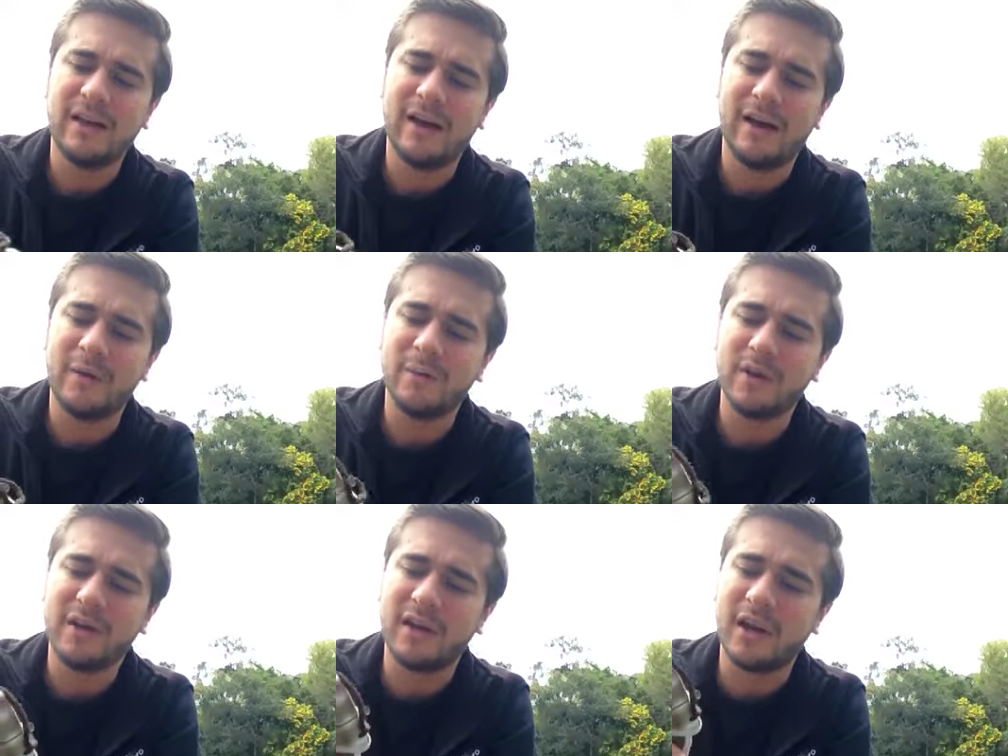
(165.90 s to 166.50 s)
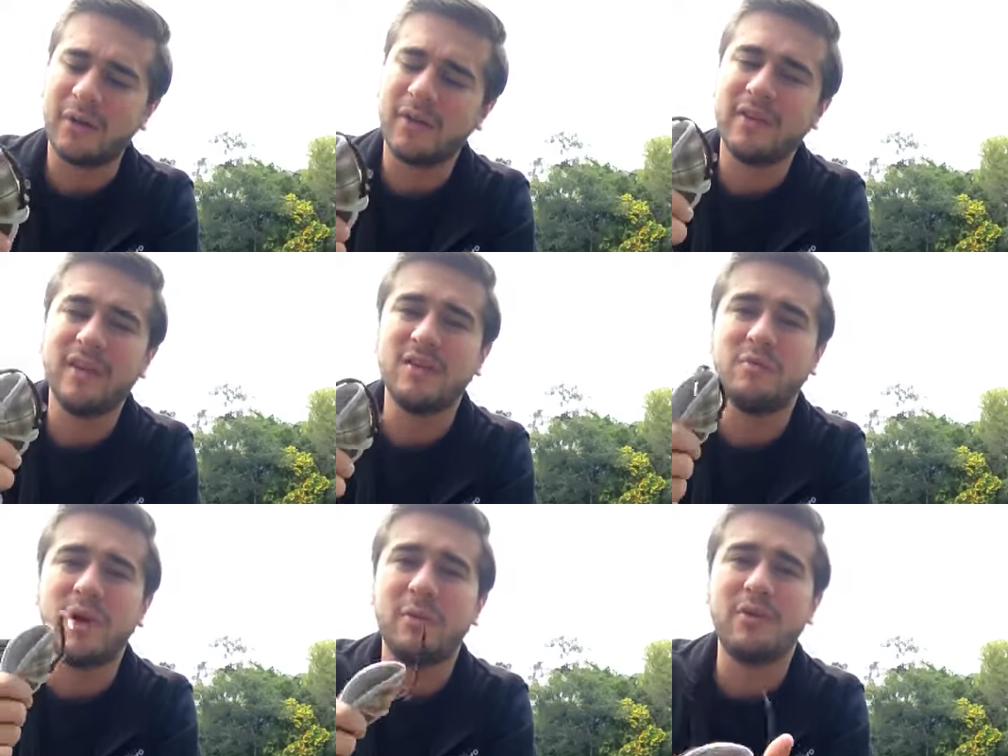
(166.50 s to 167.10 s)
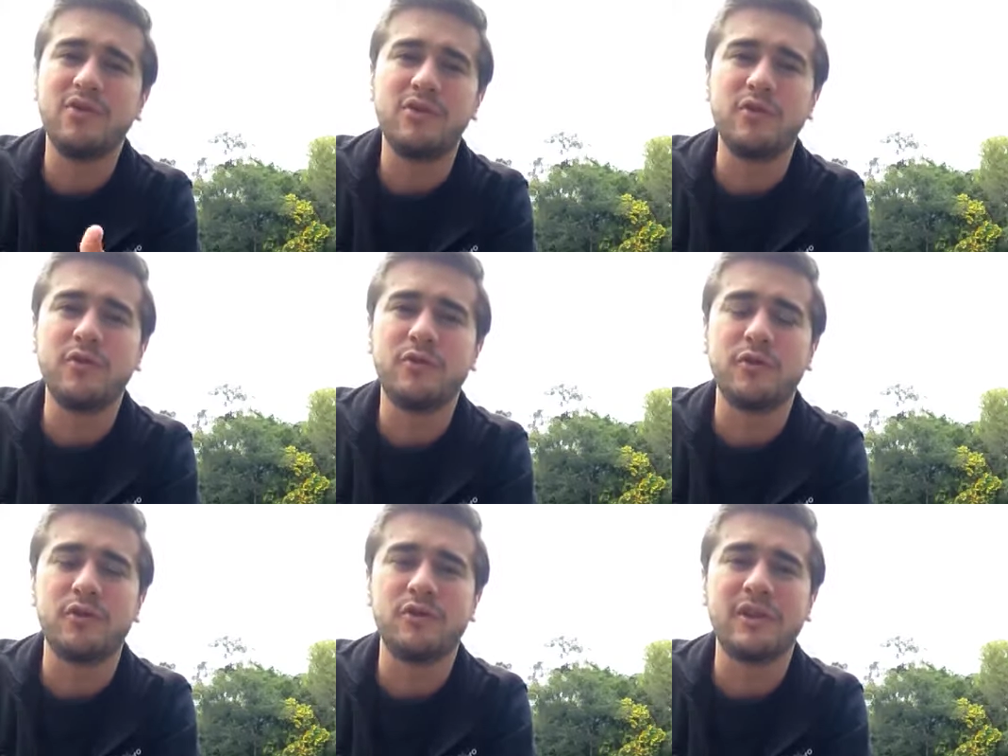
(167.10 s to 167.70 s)
I've been carrying this baby shoe
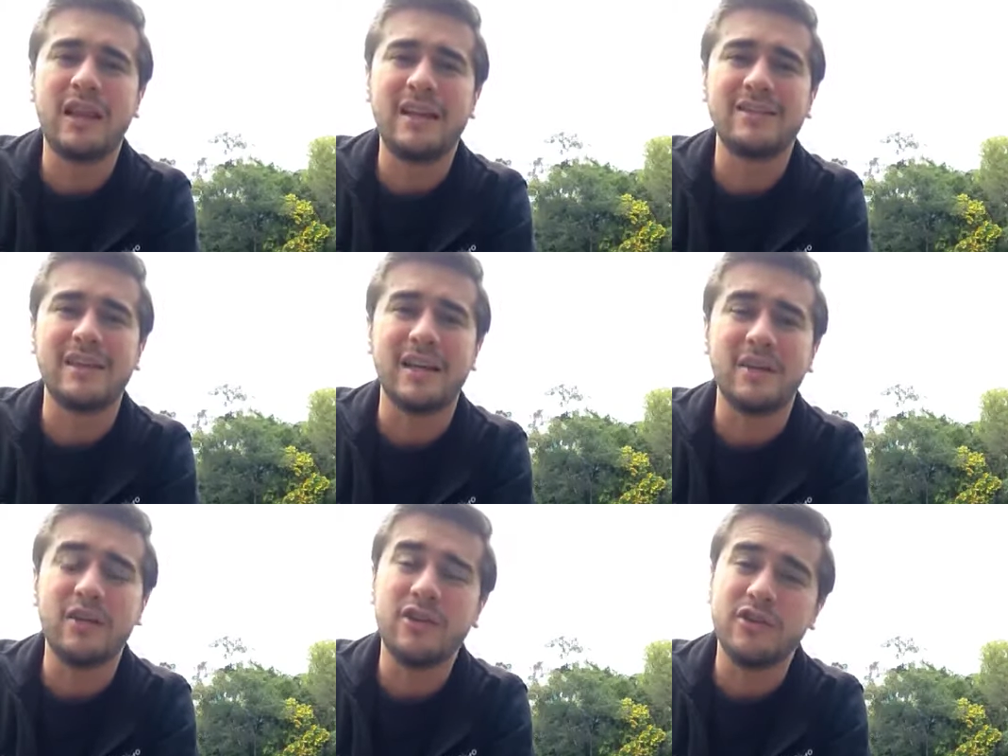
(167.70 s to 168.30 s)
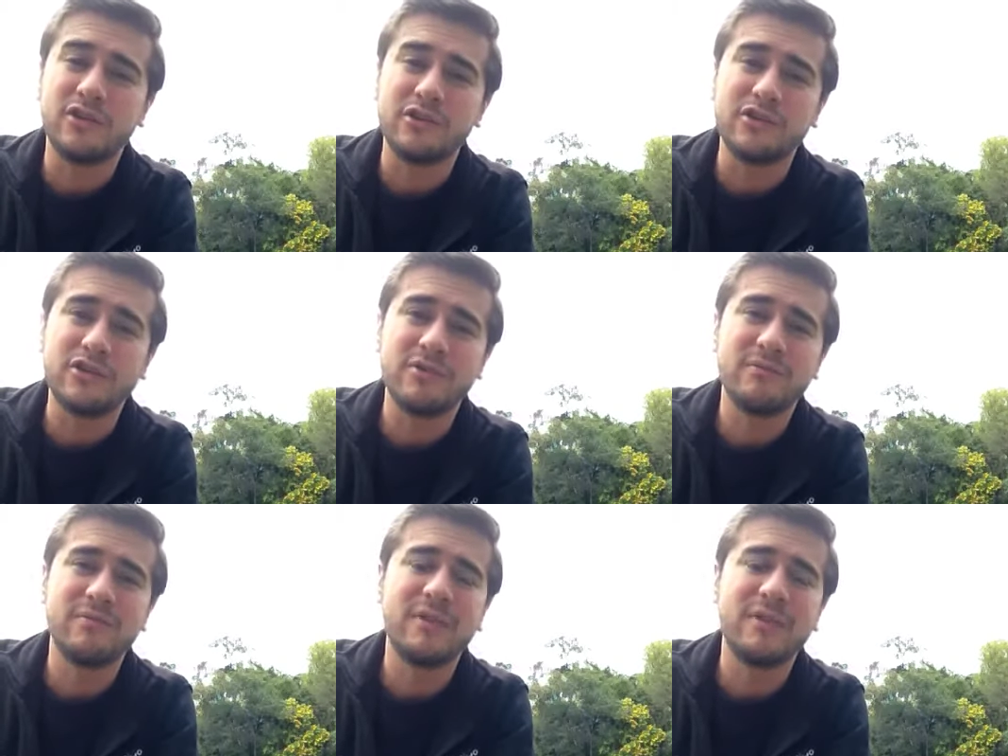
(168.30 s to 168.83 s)
for the last 8 years,